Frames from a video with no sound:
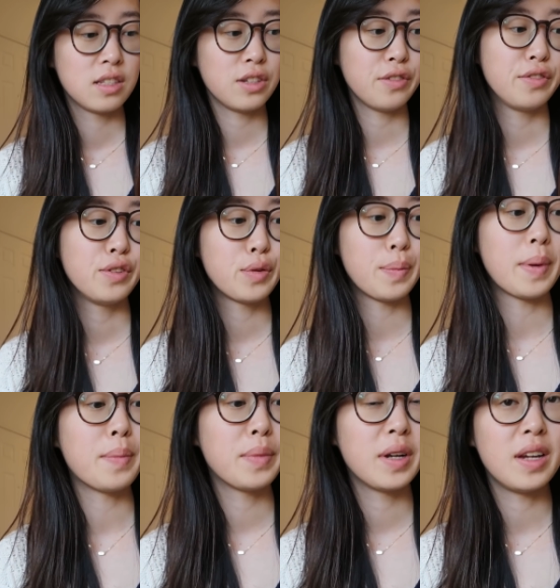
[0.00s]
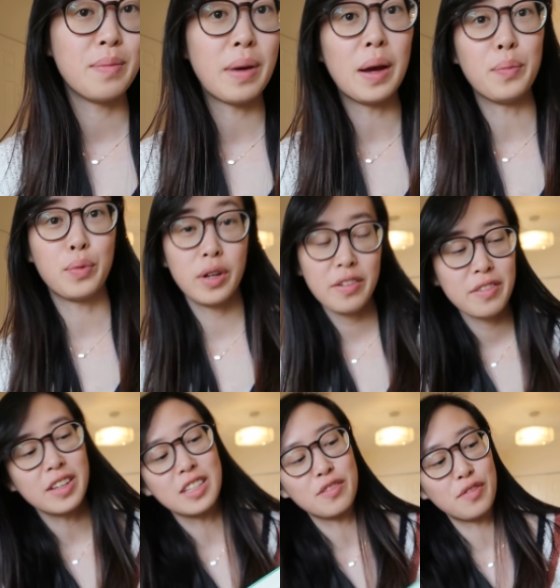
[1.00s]
So if you remember in my
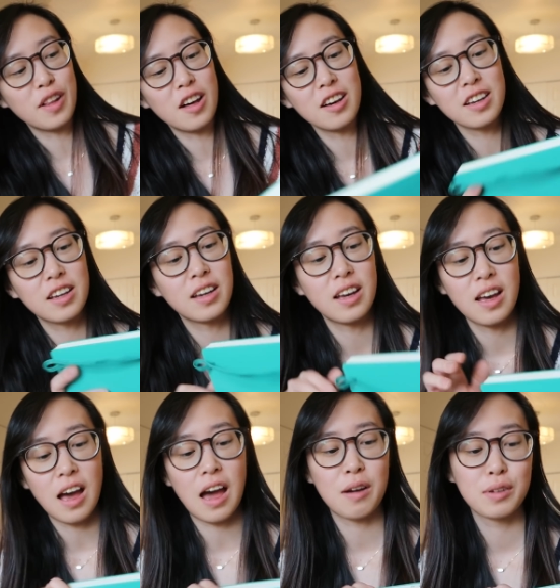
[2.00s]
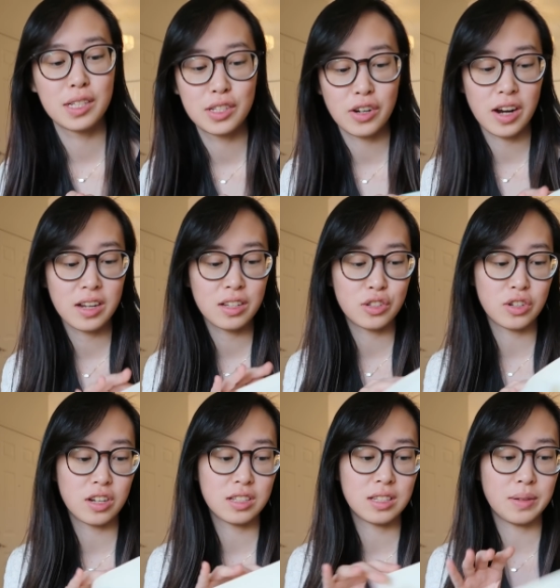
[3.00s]
previous vlog, I was trying to
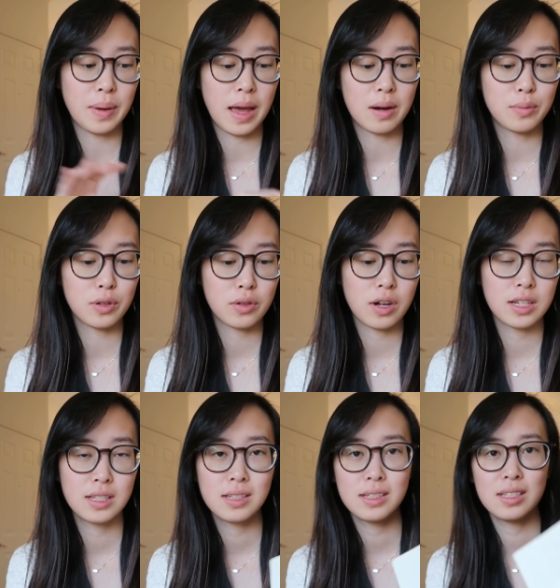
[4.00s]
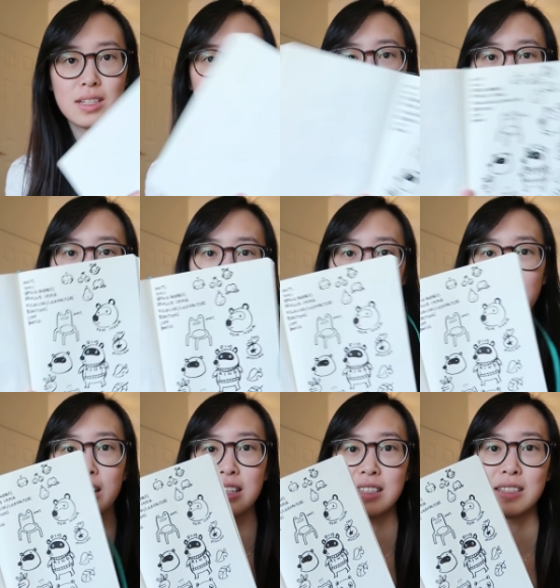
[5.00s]
draw some Animal Crossing stickers and
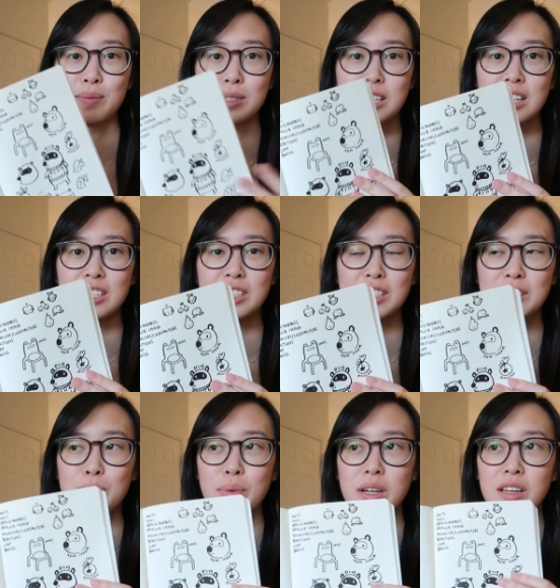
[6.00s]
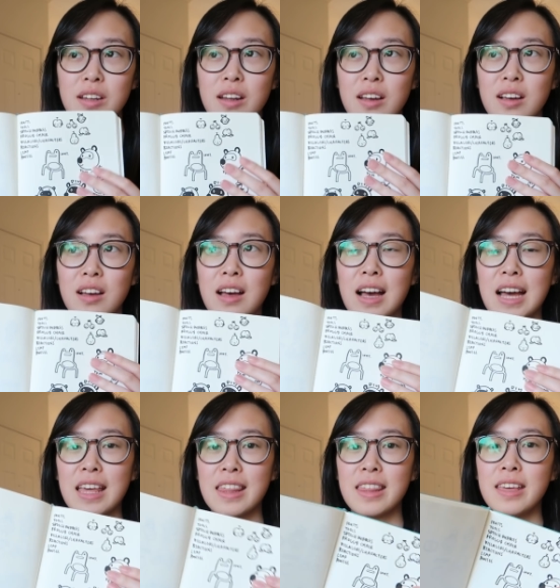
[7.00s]
I did some sketches, but
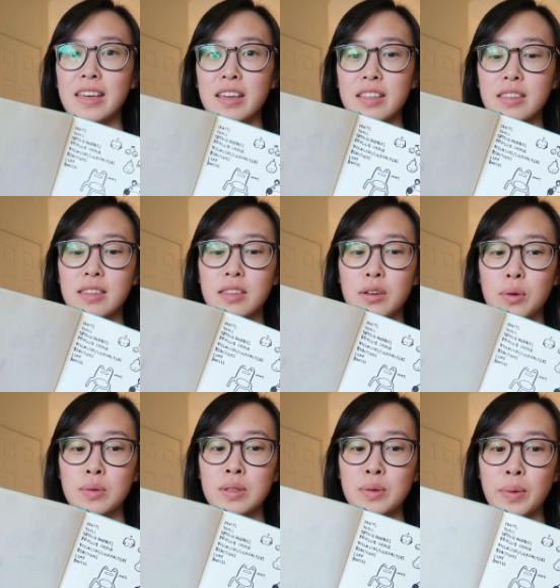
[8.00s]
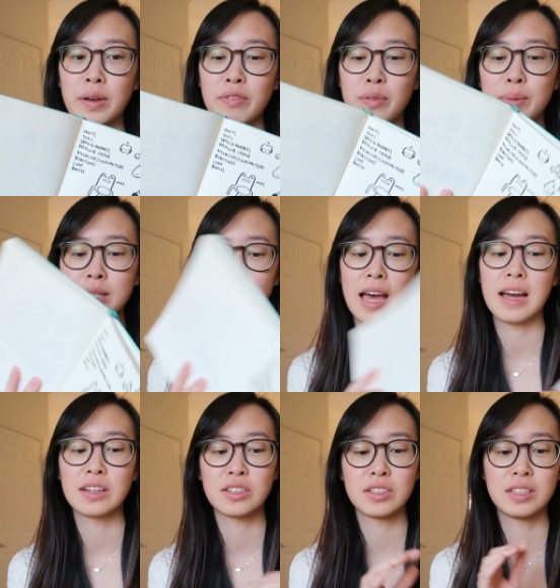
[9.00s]
I think the only way for me to
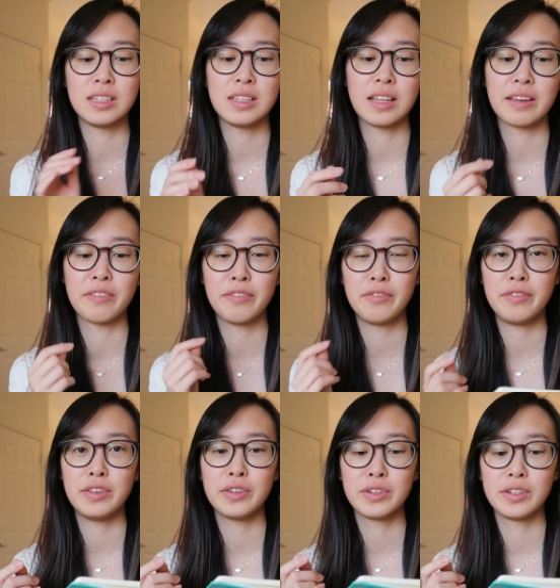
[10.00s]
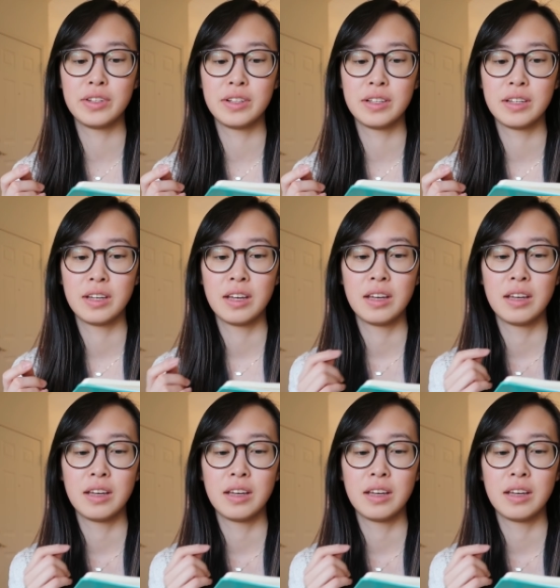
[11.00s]
actually like feel